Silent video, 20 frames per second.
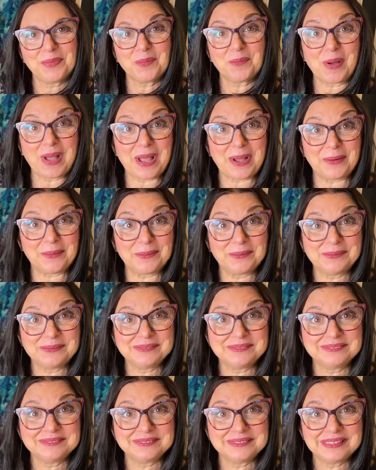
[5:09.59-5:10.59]
Wow,
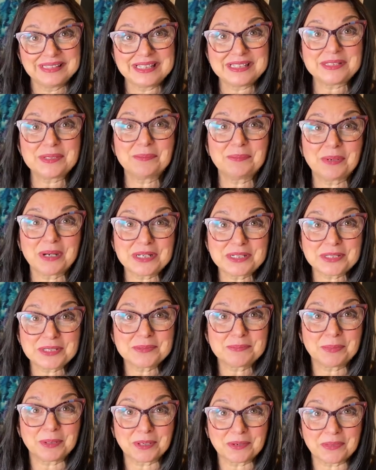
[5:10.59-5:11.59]
it's a
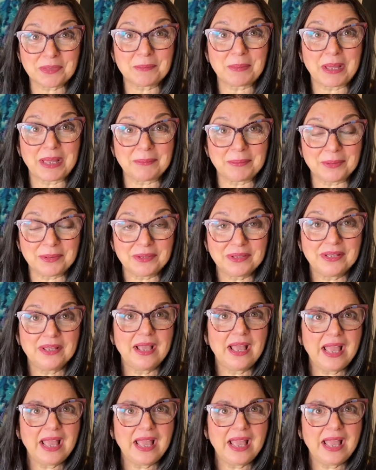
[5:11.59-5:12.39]
precious book of the Bible.